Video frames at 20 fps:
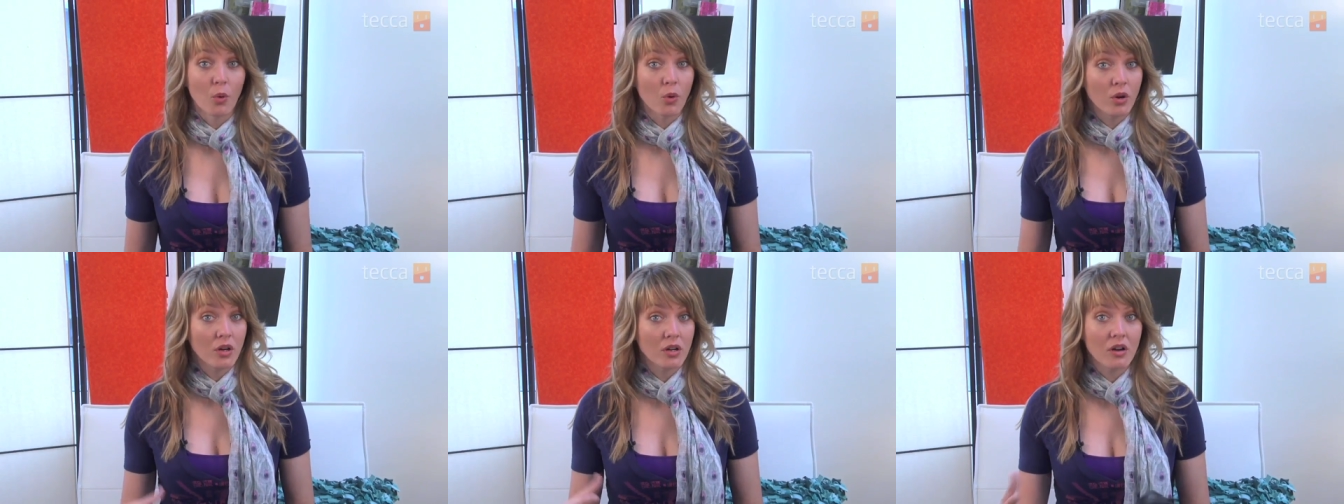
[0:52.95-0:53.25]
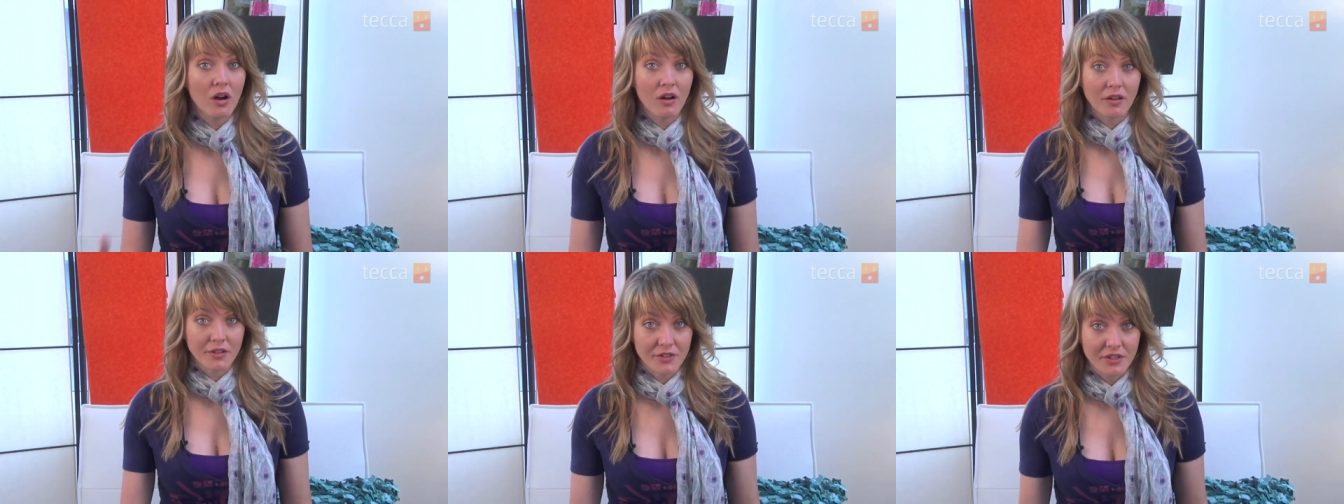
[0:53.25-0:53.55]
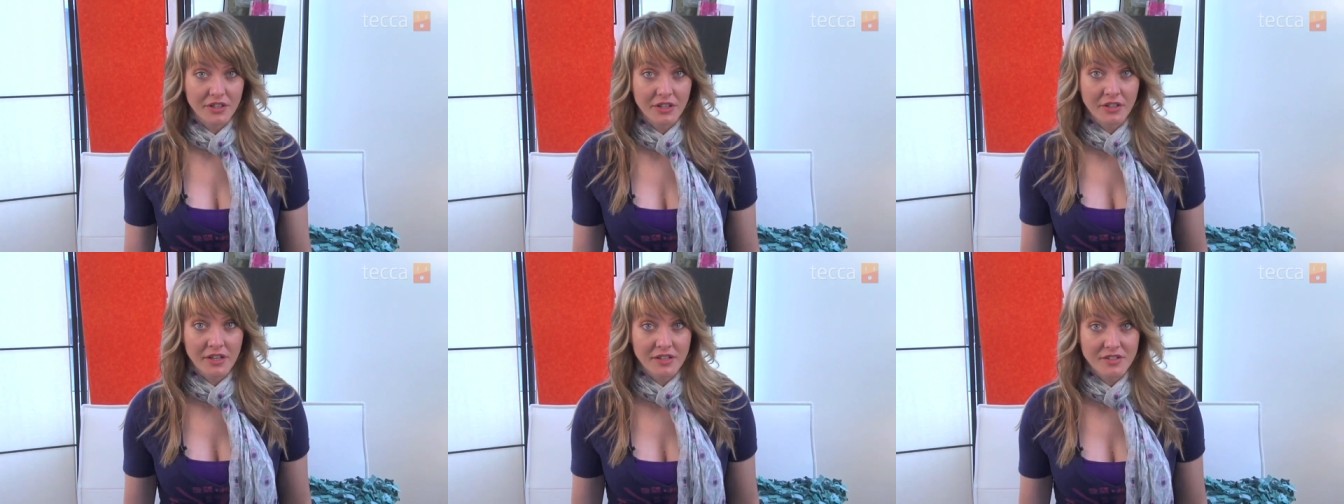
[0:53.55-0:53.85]
or call
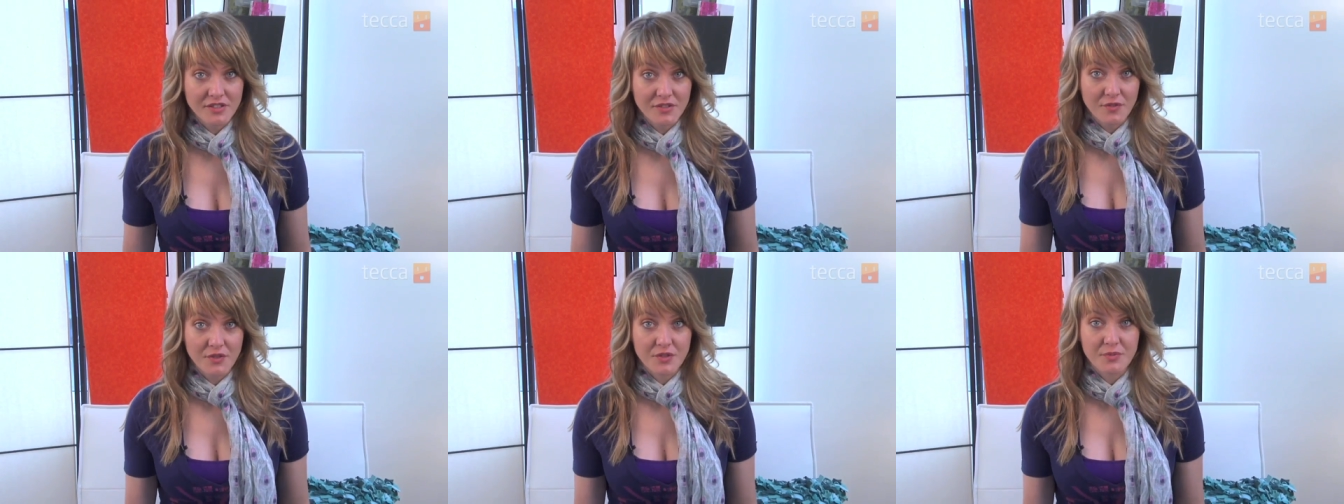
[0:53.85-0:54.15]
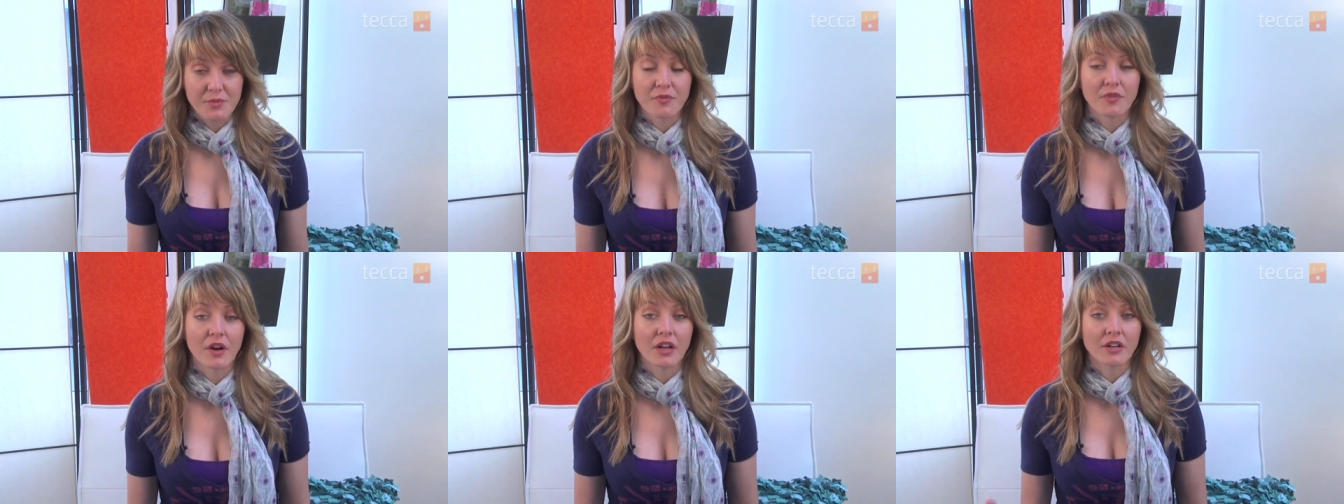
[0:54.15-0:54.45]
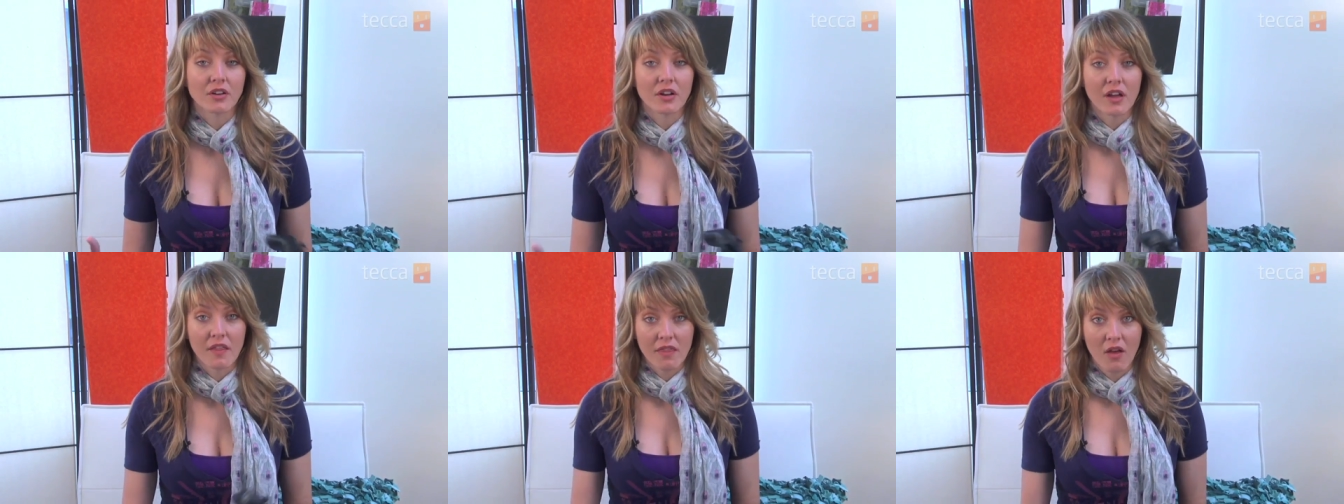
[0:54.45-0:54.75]
your internet service
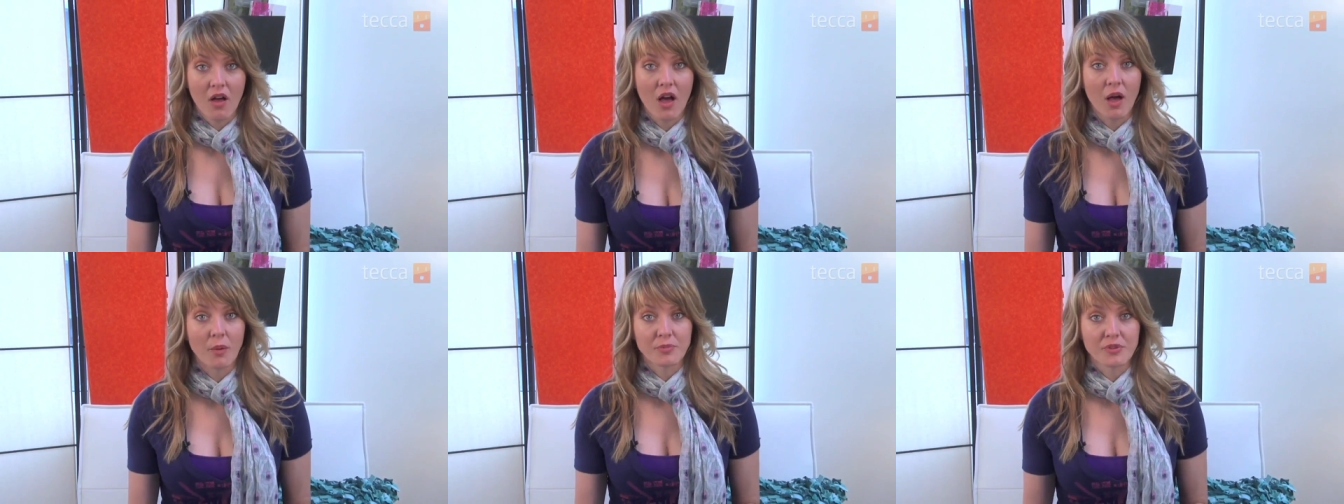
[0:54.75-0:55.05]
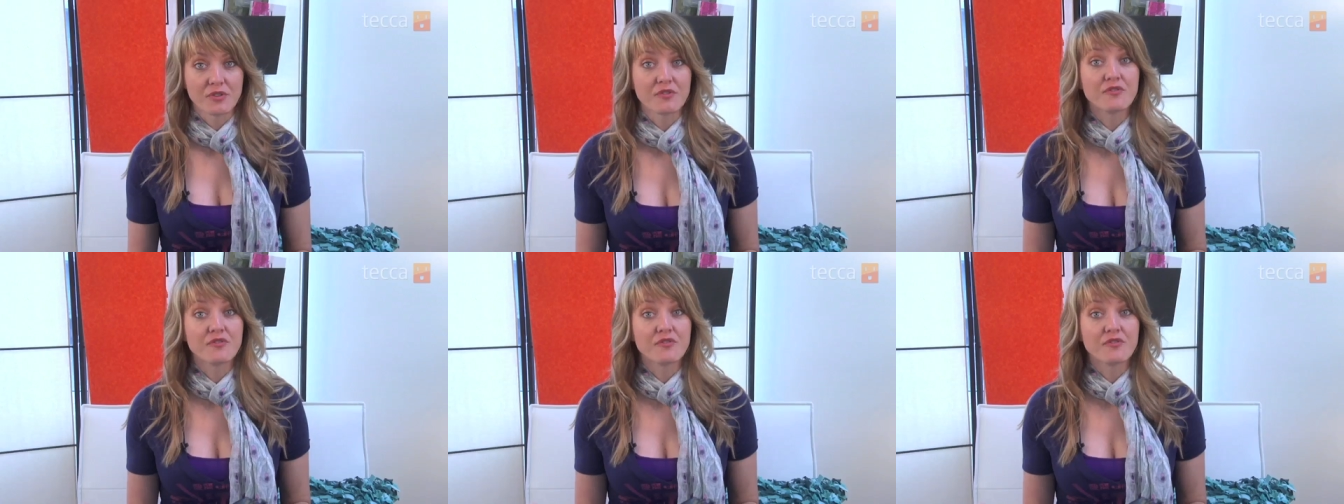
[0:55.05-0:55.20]
provider and they'll help